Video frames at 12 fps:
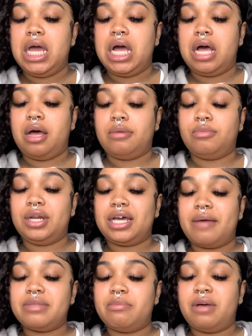Um, when it
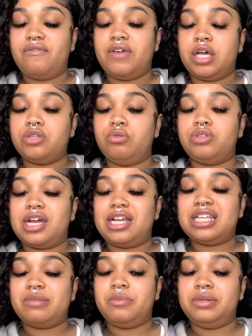comes to motherfuckers who are trying to
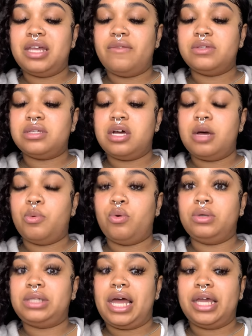stop people levels up,
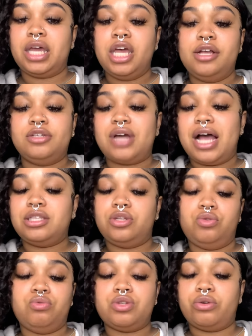or, like, trying to
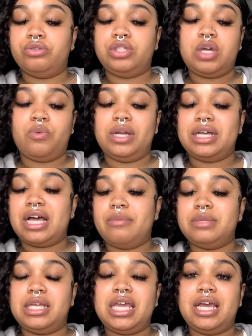do certain shit when it
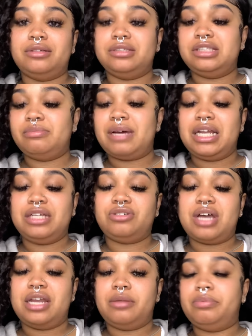comes to kids, or somebody is
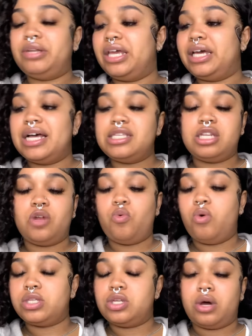trying to play custody
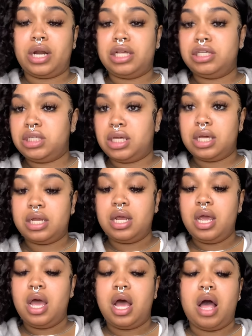wars and all that shit
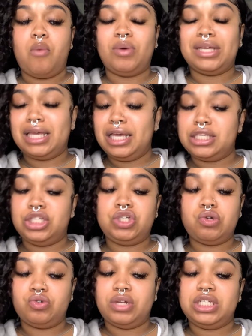um, with kids and
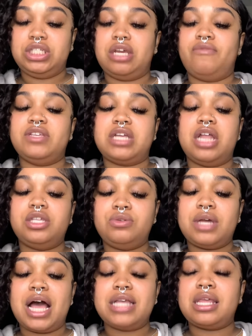children and shit, but others,
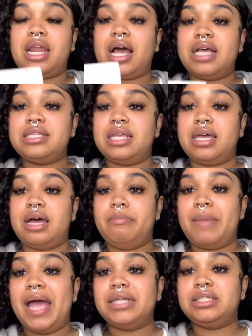you guys feel, like I said, a
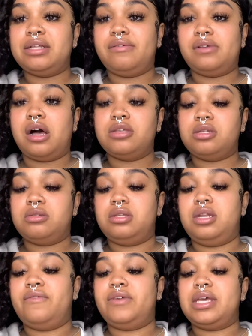match is of also
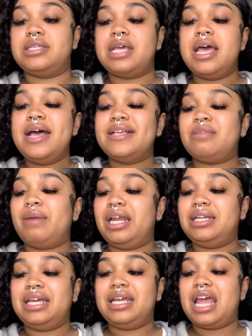significance.
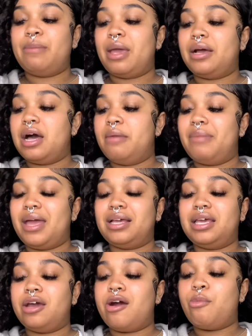Somebody D N A may come back
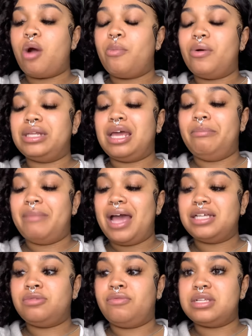here, or more importantly, a
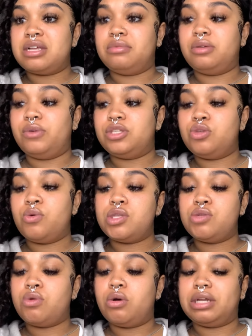match for something where two and
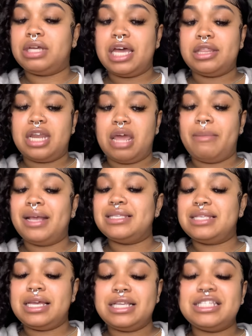two go together, and that makes
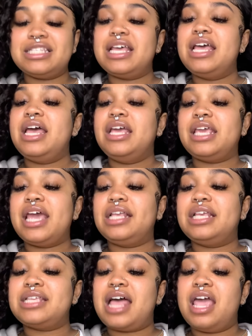sense. Yeah, it
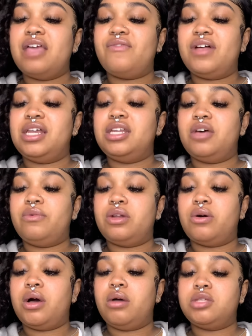says I ain't falling in love with
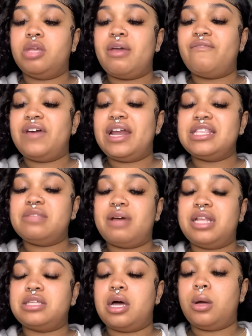no hoe, so you may find out
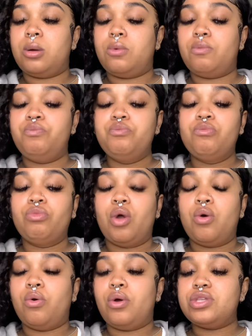somebody's a hoe,
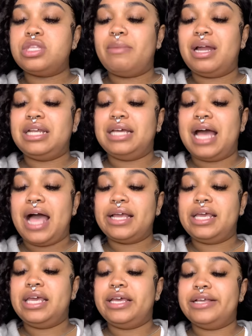or somebody got
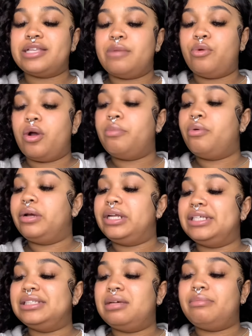kids, or more importantly,
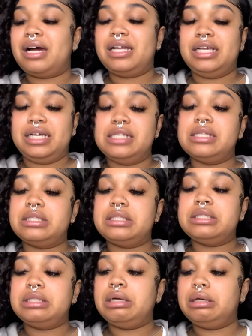somebody is
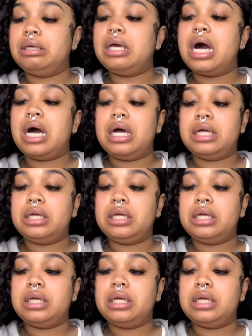yeah